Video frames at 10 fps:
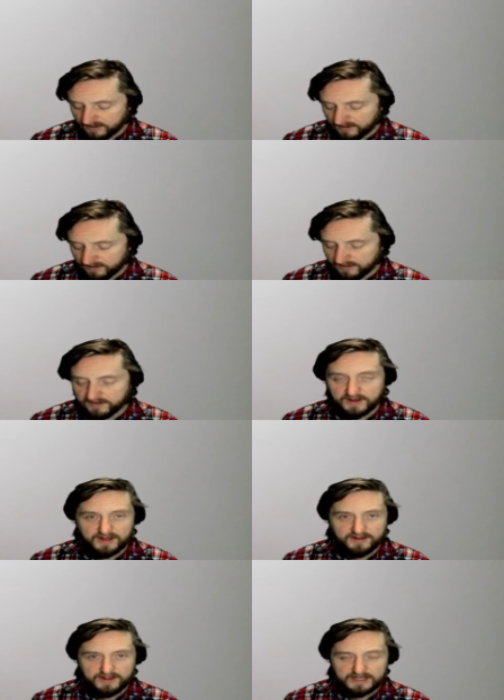
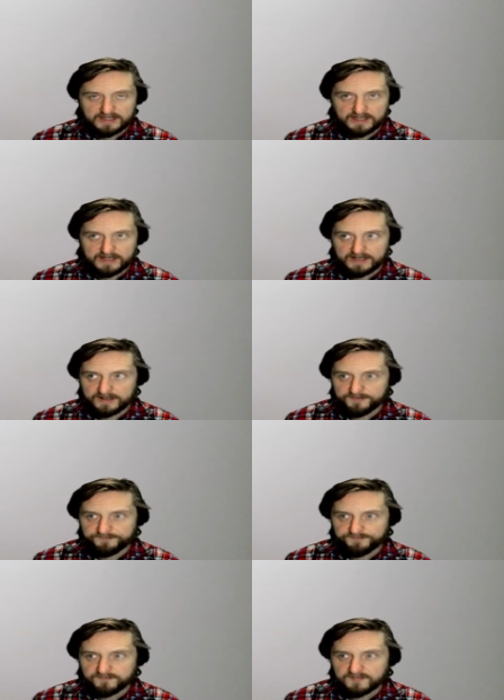
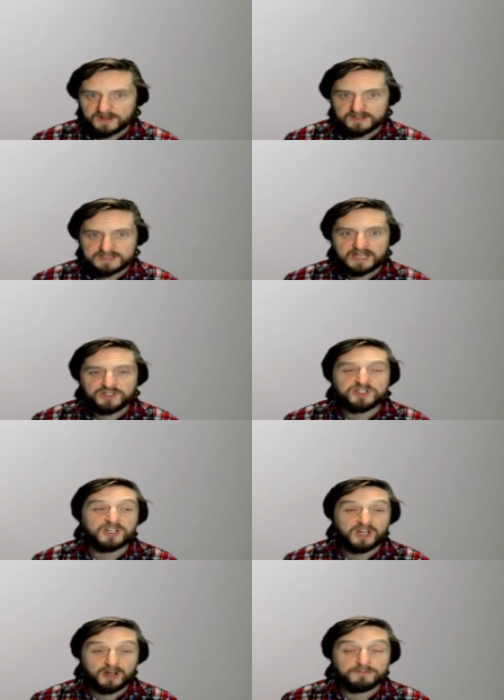the tension
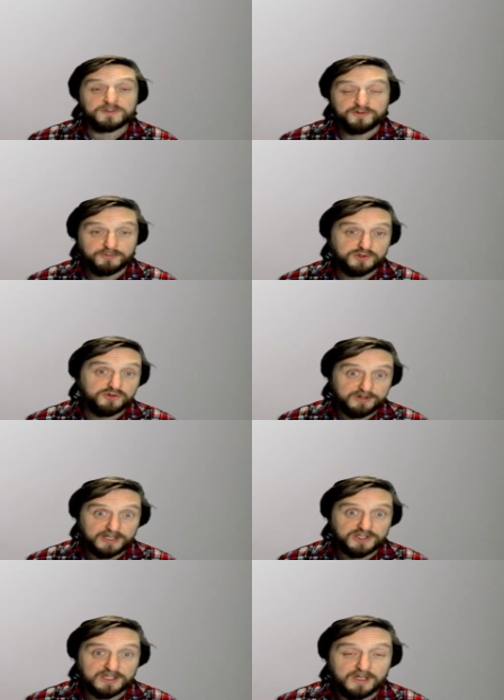comes from
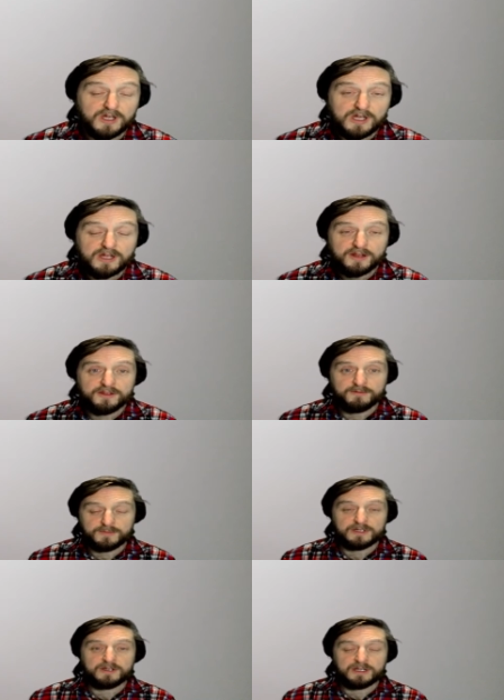stretching
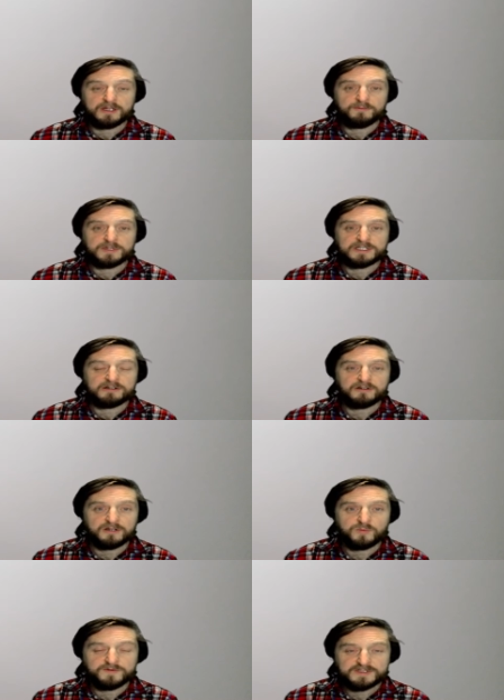the material,
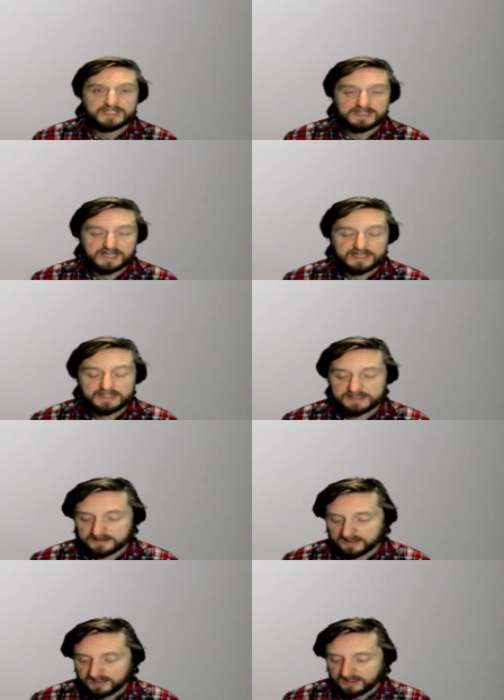and we've seen that
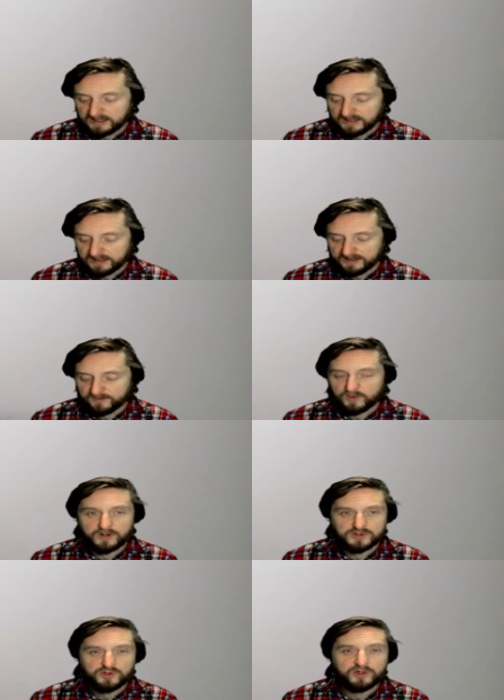in when I
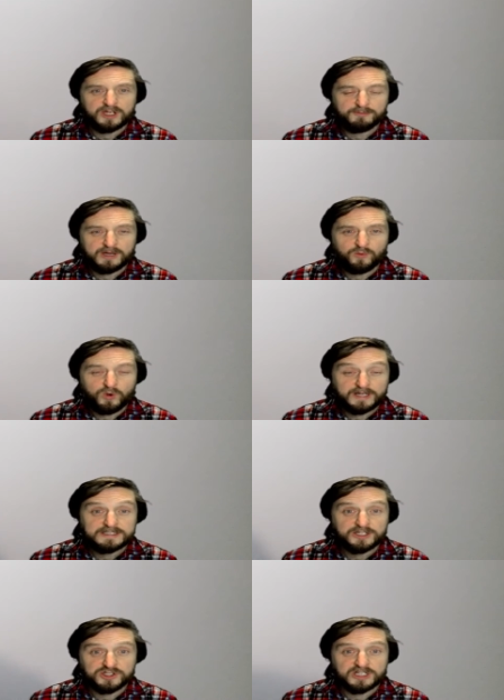was talking about where
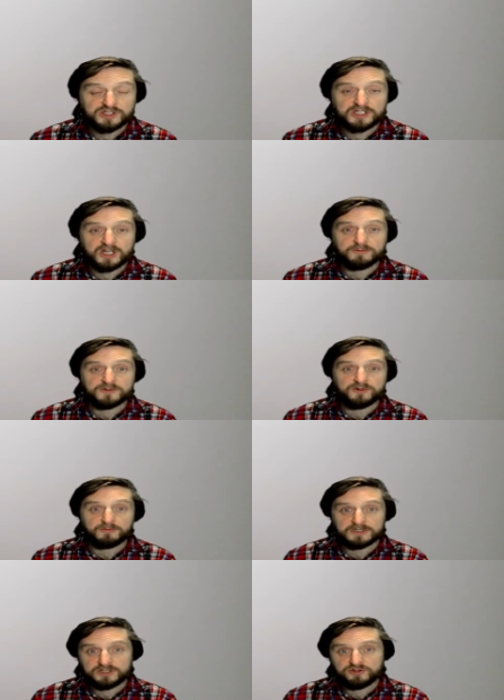tension actually comes
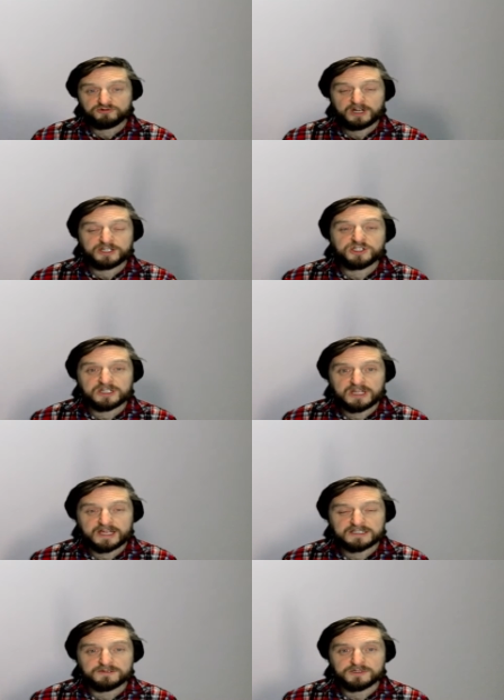from. Stretching the
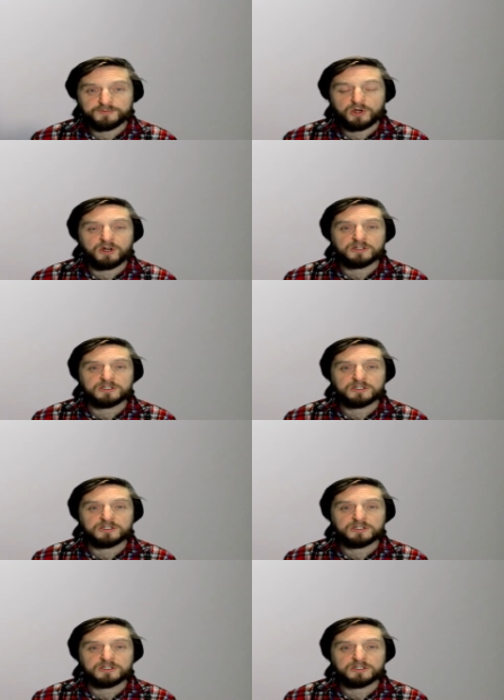atoms apart